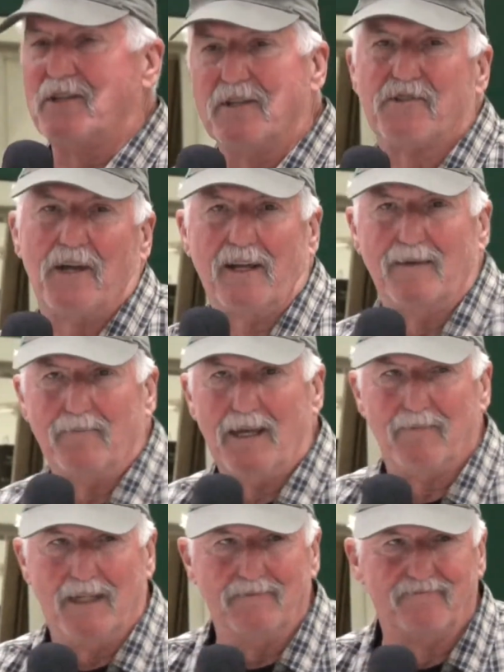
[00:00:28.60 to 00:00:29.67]
on the Second
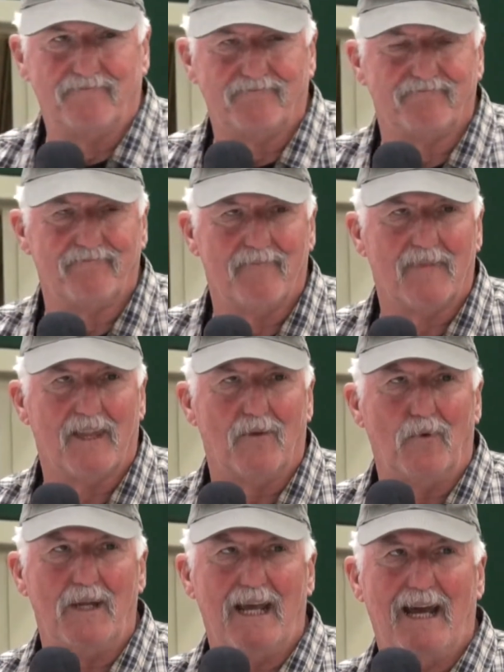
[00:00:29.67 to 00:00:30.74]
Amendment.
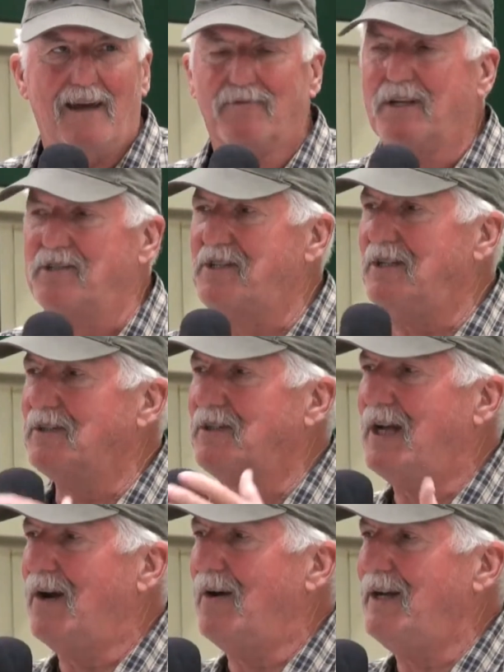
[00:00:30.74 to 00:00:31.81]
We have concealed
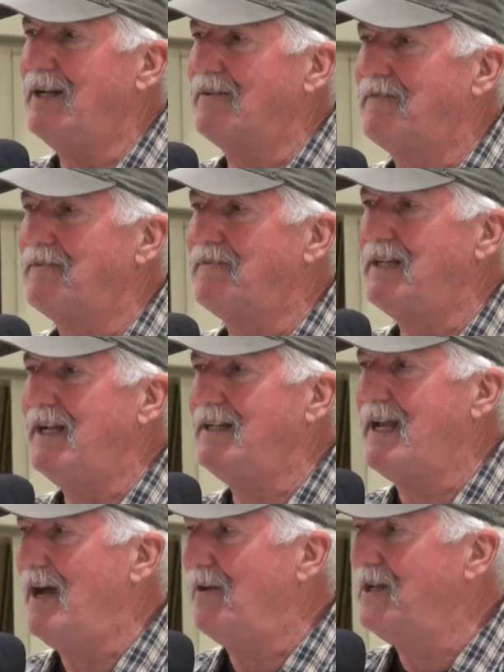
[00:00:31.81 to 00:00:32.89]
carry in 58
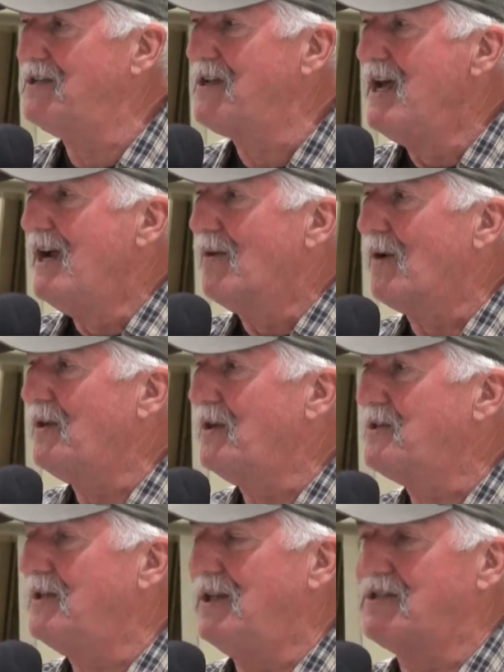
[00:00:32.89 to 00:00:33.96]
counties where
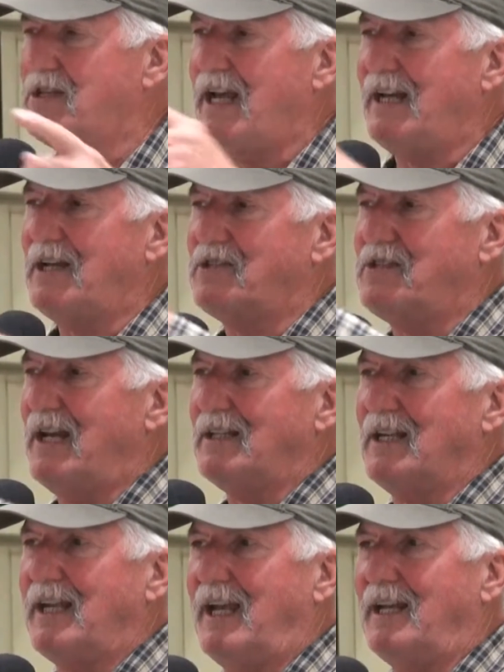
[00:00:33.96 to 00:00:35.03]
the state has
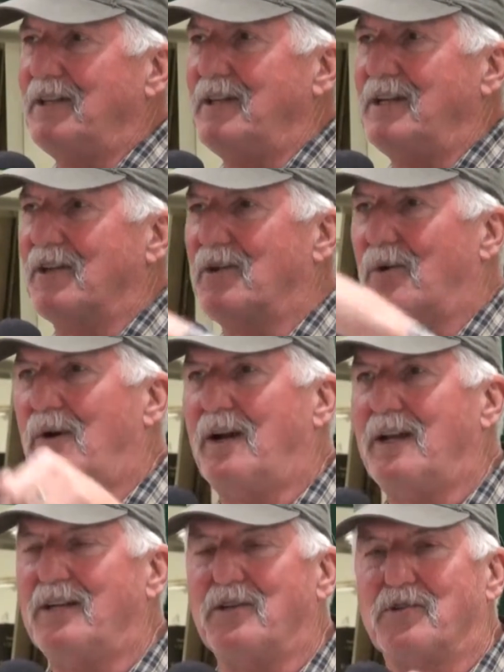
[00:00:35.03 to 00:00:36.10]
delegated the
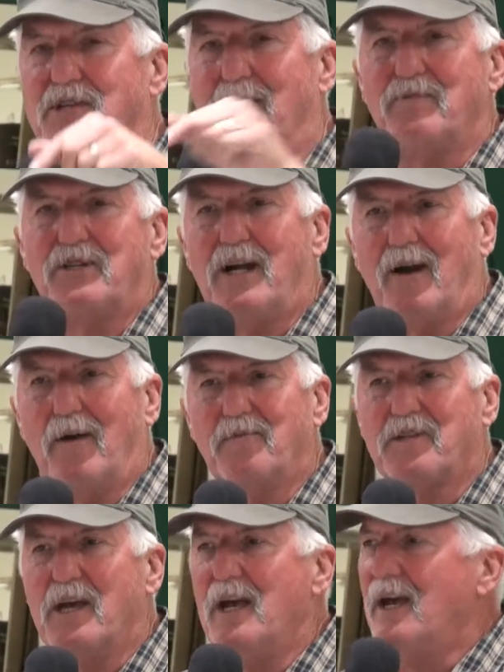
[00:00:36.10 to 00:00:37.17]
authority to some
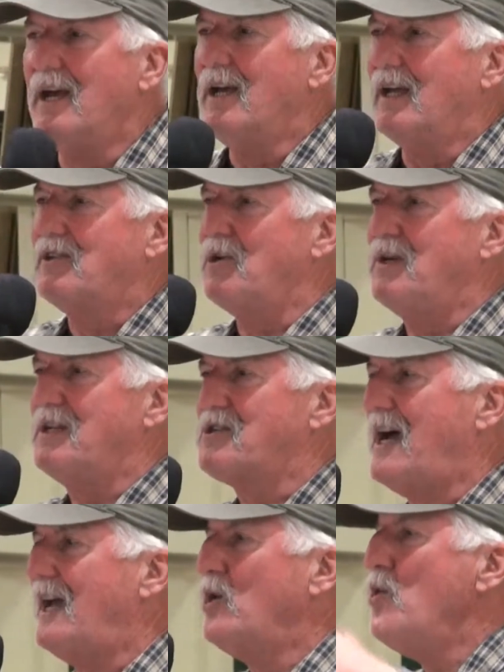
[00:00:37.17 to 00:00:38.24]
sheriffs to
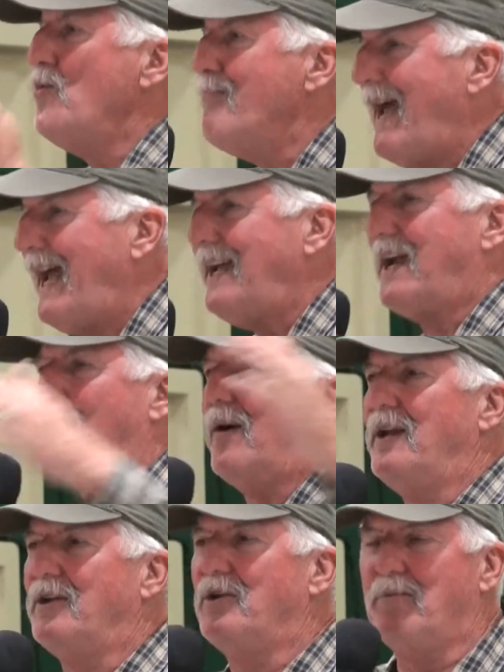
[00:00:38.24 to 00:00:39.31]
decide who may
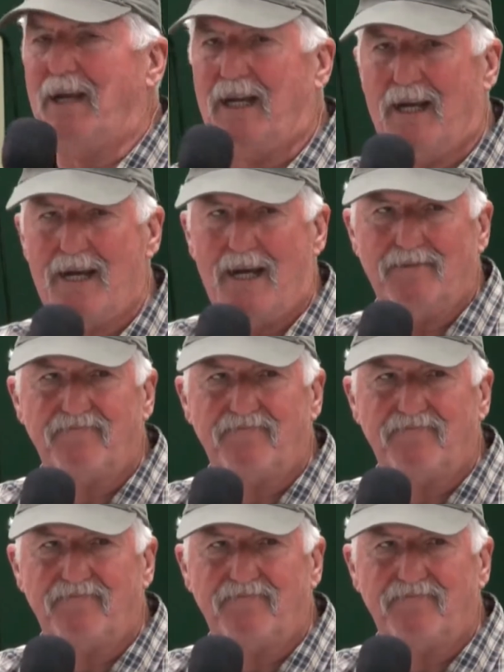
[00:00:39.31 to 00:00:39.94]
carry and who may not.